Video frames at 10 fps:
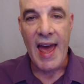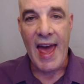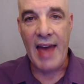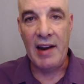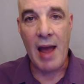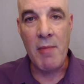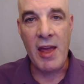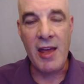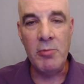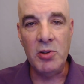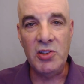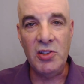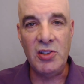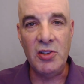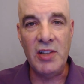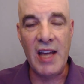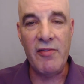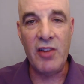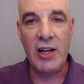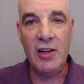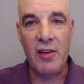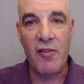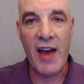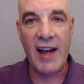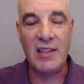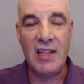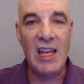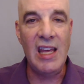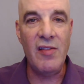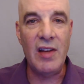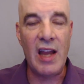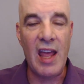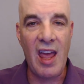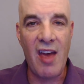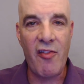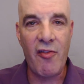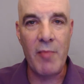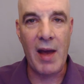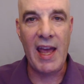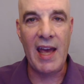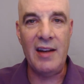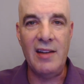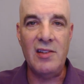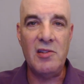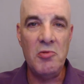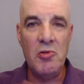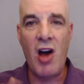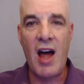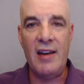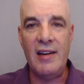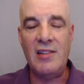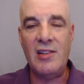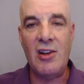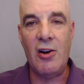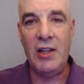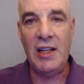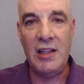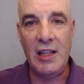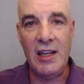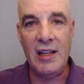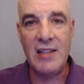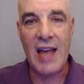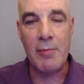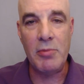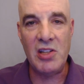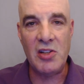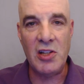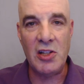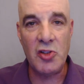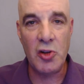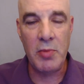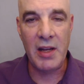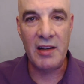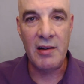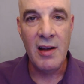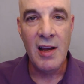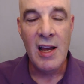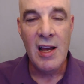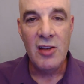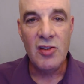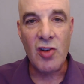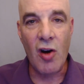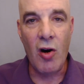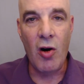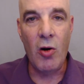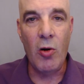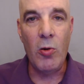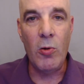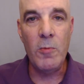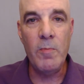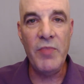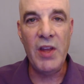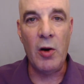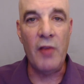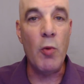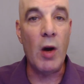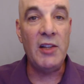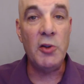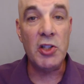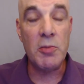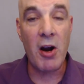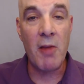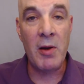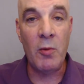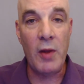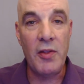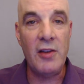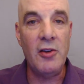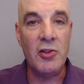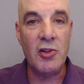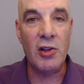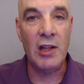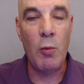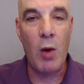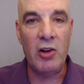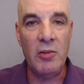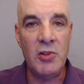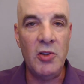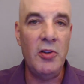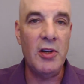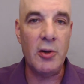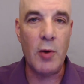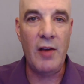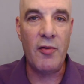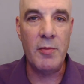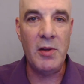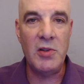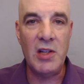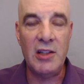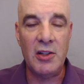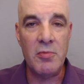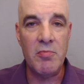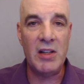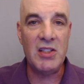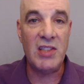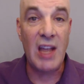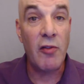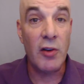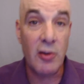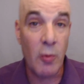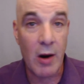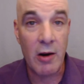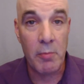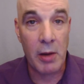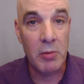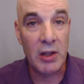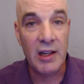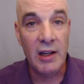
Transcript: and I'm able to still get very good effects, even if my head is not necessarily in the exact position it should be in. So, if you wanted to experiment with it, you're certainly welcome to. They're great for music. They're much safer to wear in public